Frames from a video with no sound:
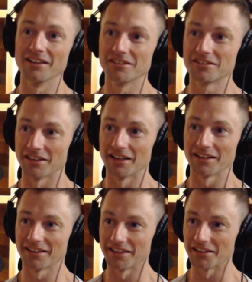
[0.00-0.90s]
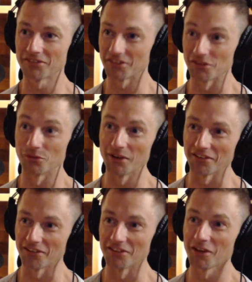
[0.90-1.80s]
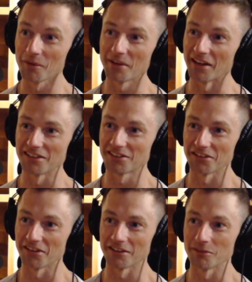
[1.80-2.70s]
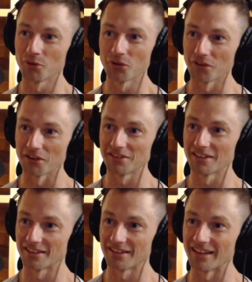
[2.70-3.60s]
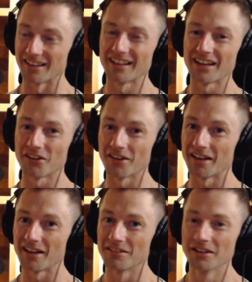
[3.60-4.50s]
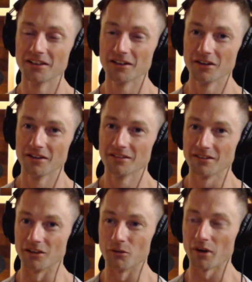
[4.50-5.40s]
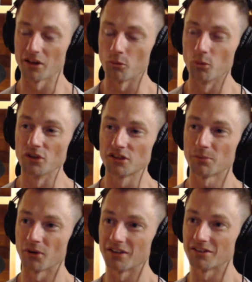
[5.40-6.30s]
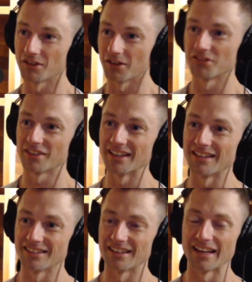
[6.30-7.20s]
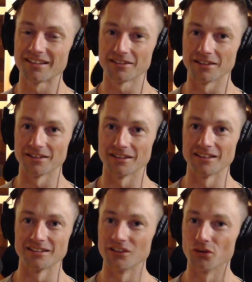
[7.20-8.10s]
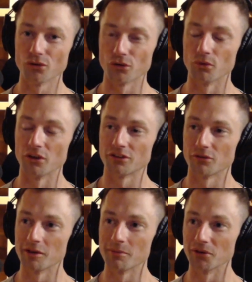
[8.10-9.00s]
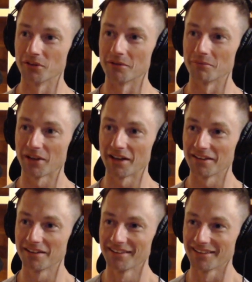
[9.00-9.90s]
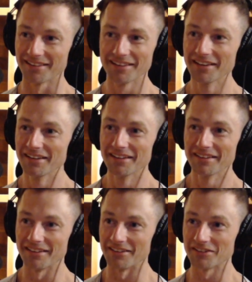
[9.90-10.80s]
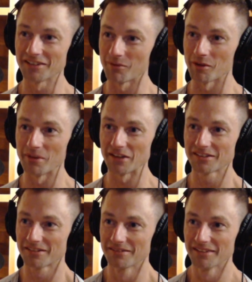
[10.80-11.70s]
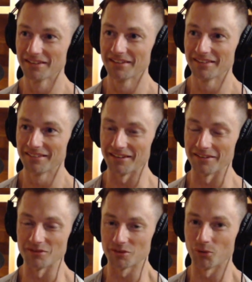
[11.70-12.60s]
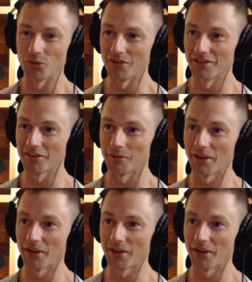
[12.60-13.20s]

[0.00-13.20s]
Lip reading: And he's genetically gifted as well on top of that. So you put all those things together, and that guy had, one of the worst spines that I've seen as an athlete, and he did all the work to rebuild it and played, some of the best sport on the planet.